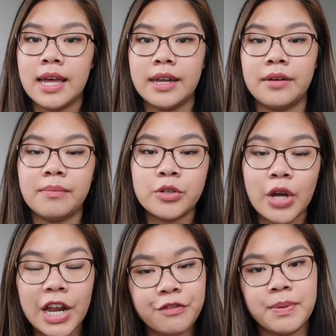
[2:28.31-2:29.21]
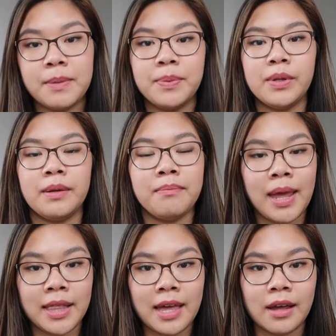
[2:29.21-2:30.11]
and drive people and
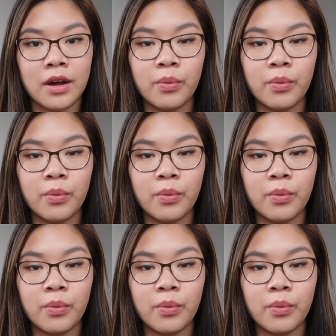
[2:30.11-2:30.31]
make that